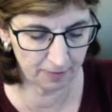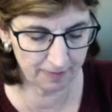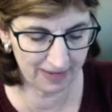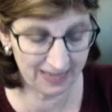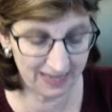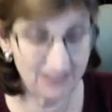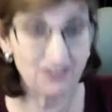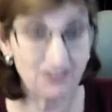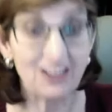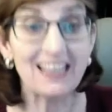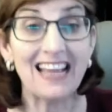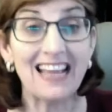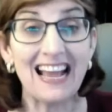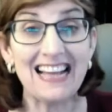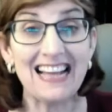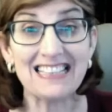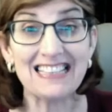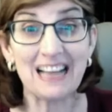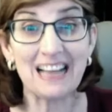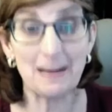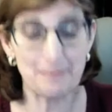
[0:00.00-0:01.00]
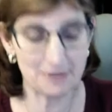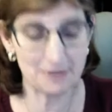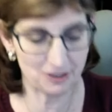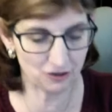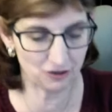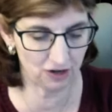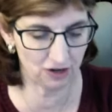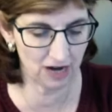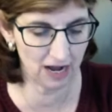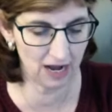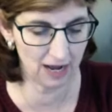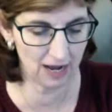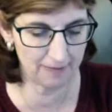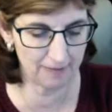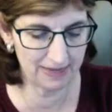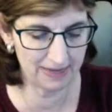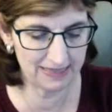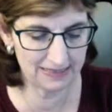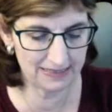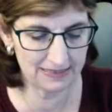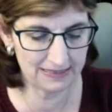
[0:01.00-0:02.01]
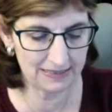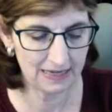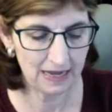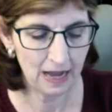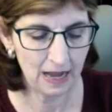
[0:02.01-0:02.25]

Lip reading: page in case I miss your comments.